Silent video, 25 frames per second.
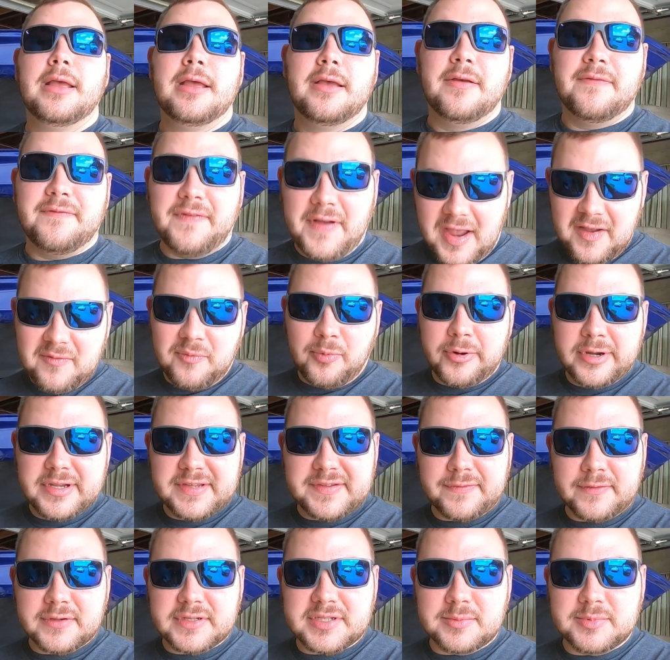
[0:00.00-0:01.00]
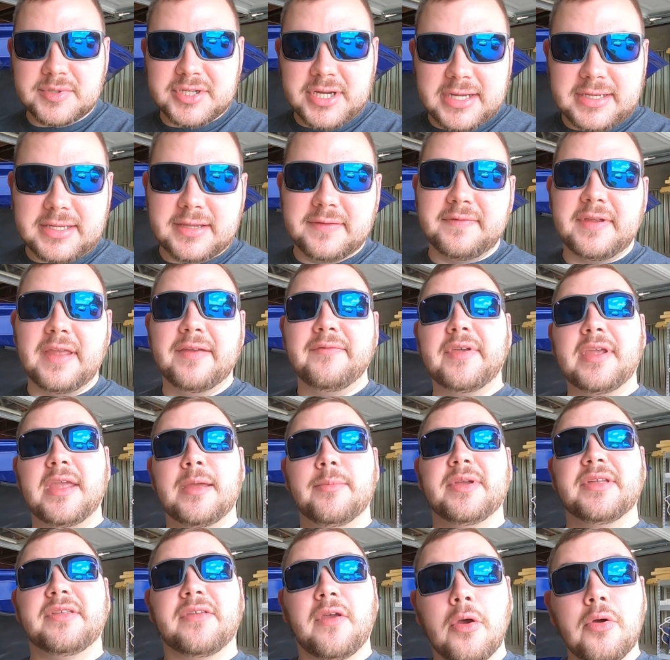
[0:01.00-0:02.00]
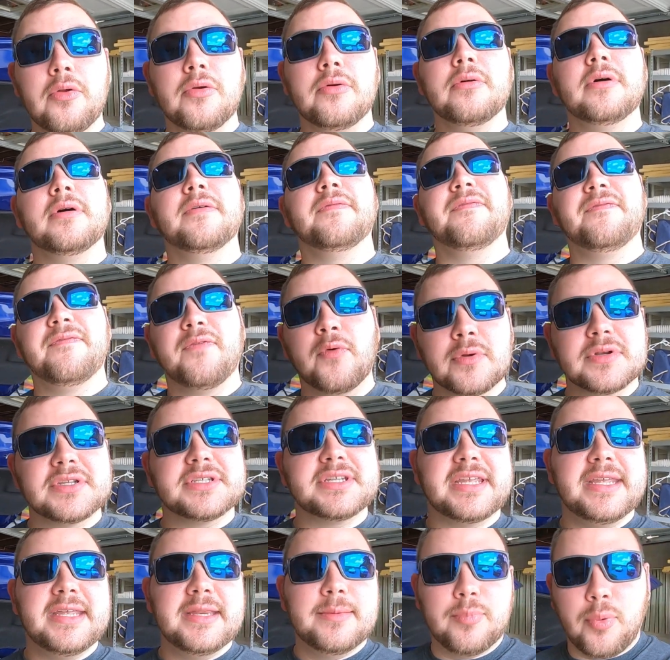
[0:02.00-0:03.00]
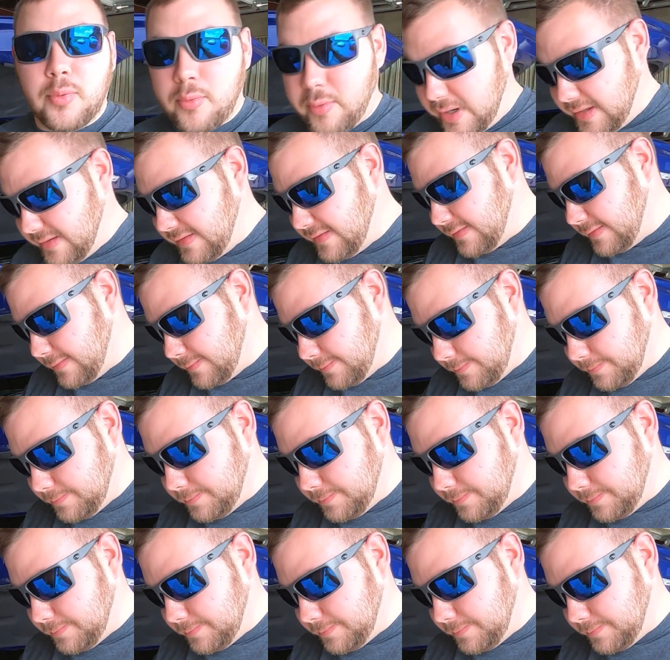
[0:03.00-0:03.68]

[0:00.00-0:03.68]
5 points for subjective, giving him a total of 14 points.